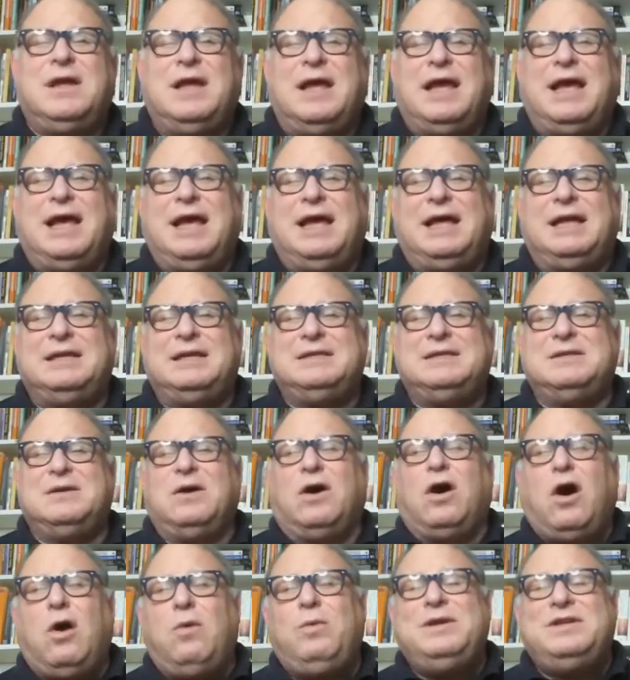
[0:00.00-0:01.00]
And
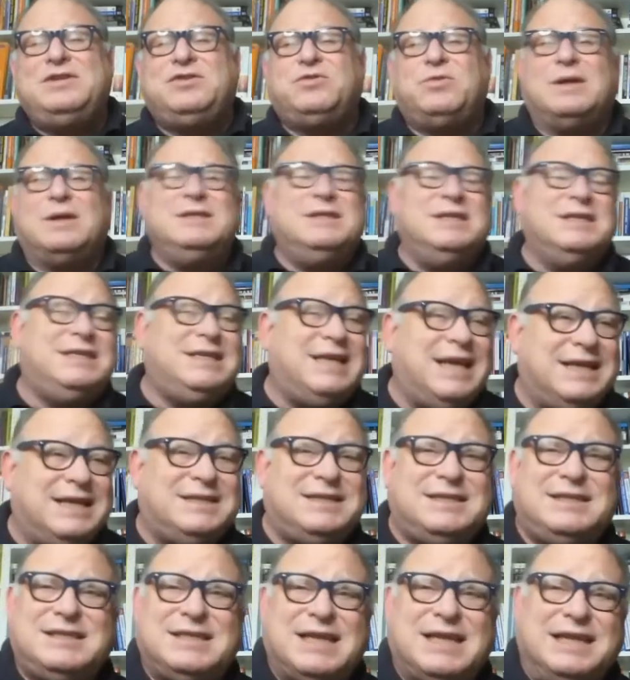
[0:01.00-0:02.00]
always run the
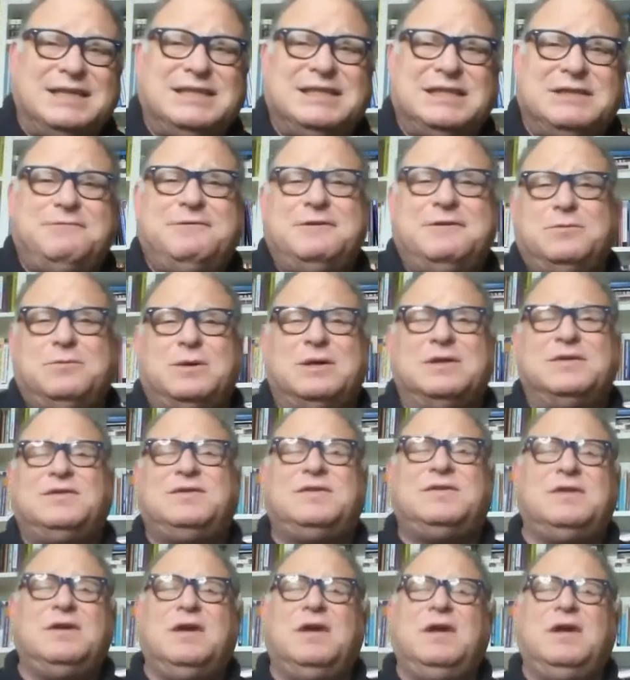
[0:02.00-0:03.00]
tests as if it
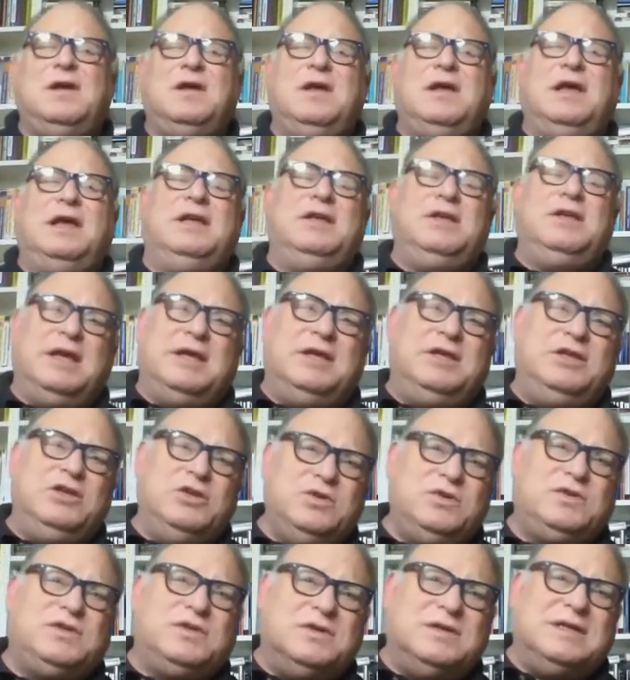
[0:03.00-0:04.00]
was a
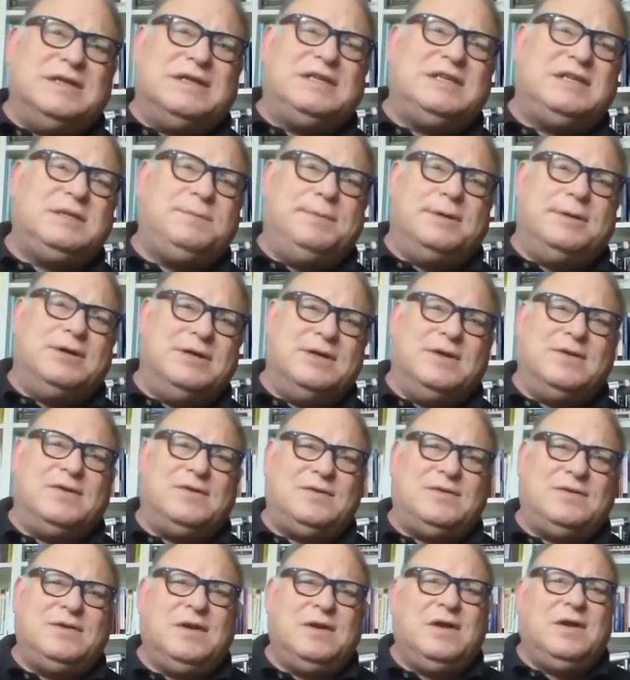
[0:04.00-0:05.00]
user
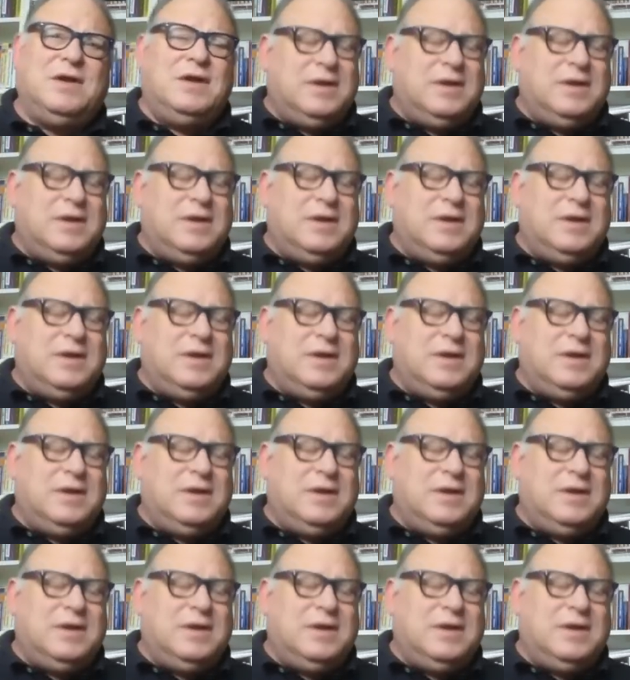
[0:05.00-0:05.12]
experience,